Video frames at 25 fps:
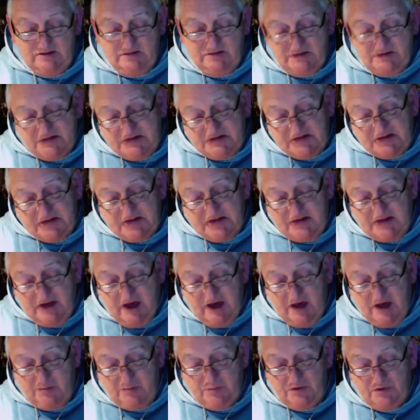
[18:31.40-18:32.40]
This can
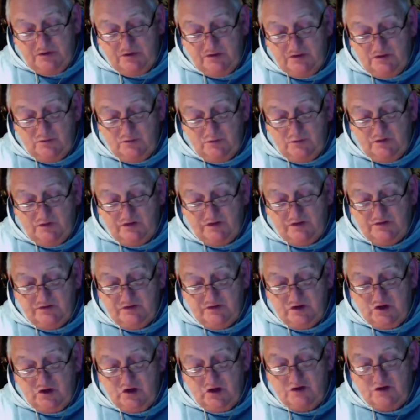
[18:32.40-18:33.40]
happen within
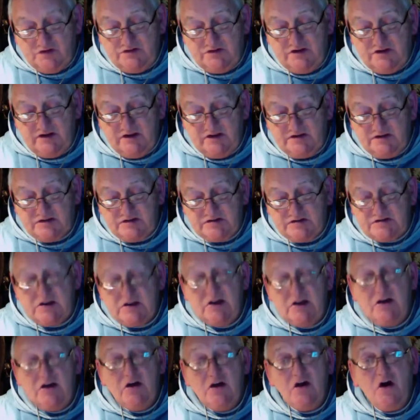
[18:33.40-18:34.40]
the context
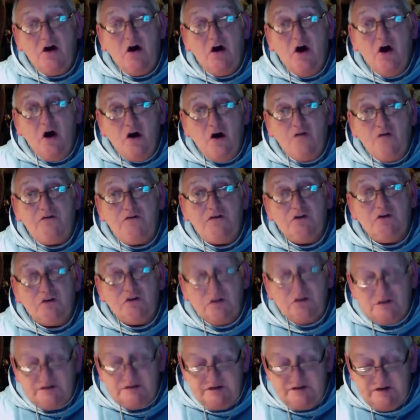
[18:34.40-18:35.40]
of your
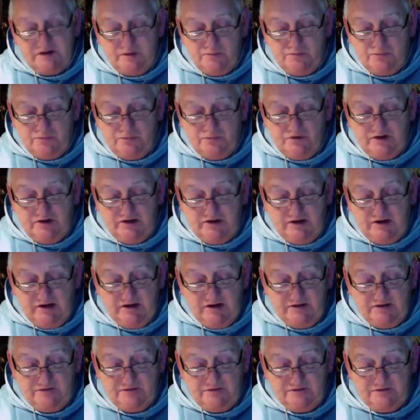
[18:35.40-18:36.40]
contemporary
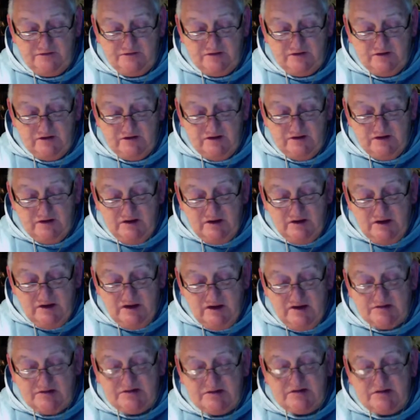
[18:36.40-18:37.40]
life
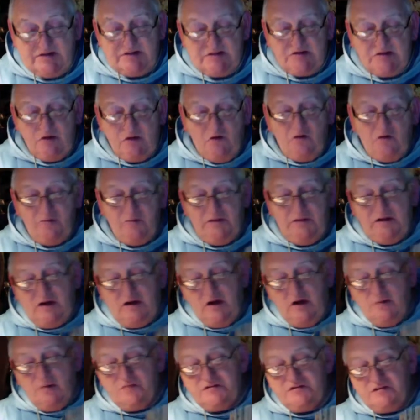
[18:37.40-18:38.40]
as the soul
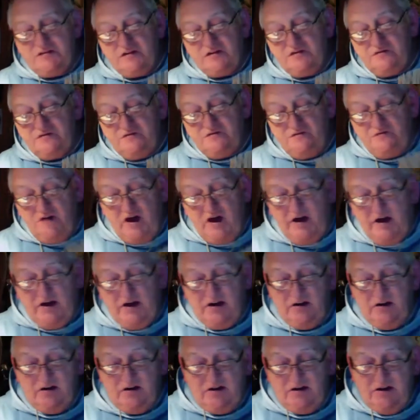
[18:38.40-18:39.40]
becomes on
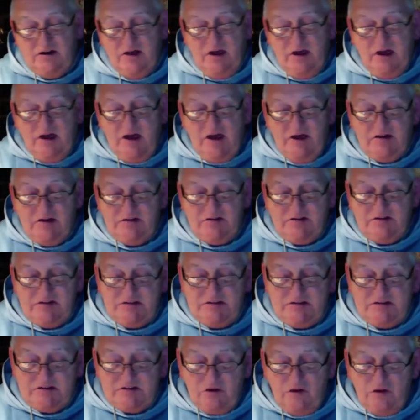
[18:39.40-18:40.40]
fire and
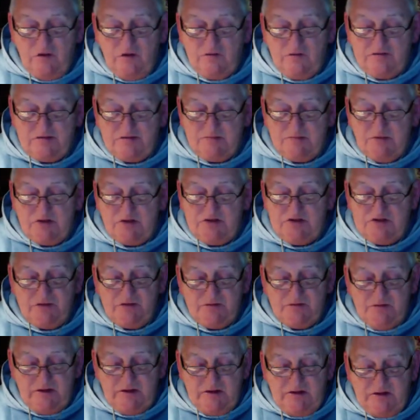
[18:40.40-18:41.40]
dissolves much
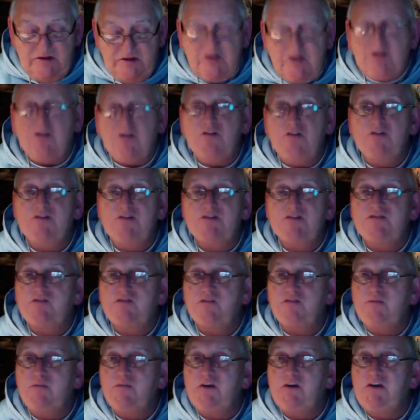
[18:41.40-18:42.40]
of the ego's
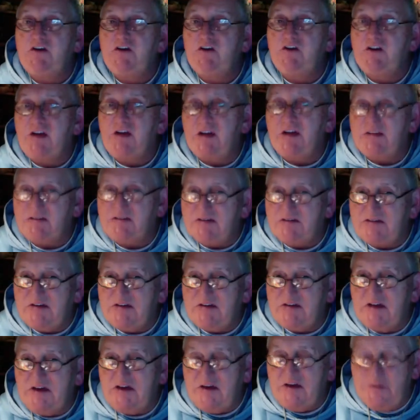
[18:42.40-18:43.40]
familiar
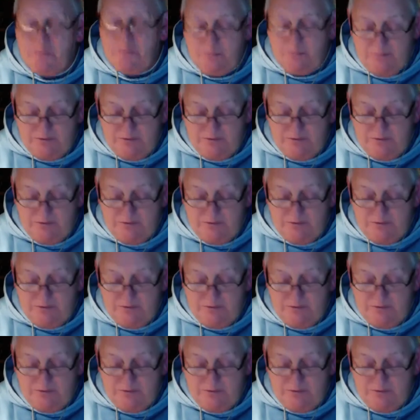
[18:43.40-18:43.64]
landscape.